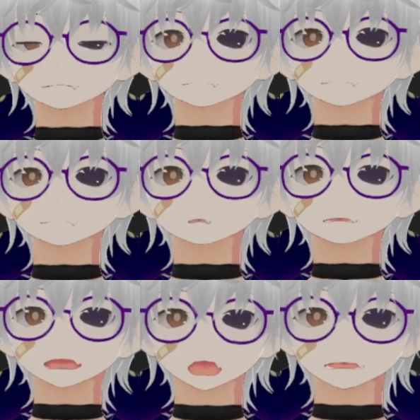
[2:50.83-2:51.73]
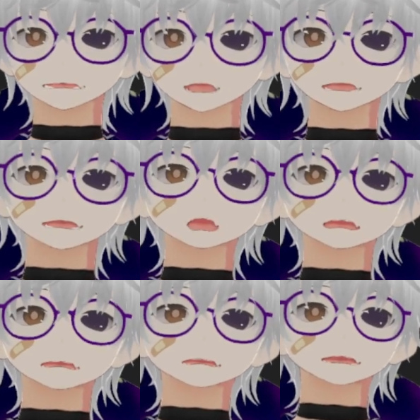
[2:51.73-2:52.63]
Moving on to the
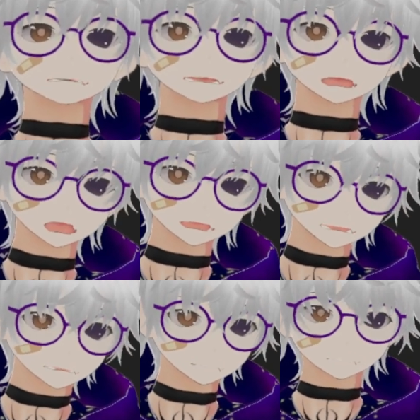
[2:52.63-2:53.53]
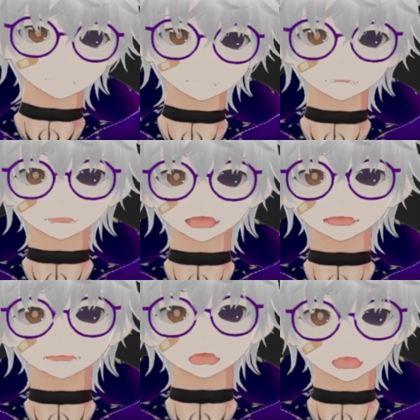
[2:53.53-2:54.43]
original. I
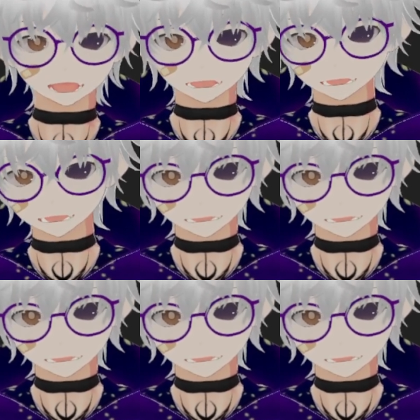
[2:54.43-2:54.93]
know the creator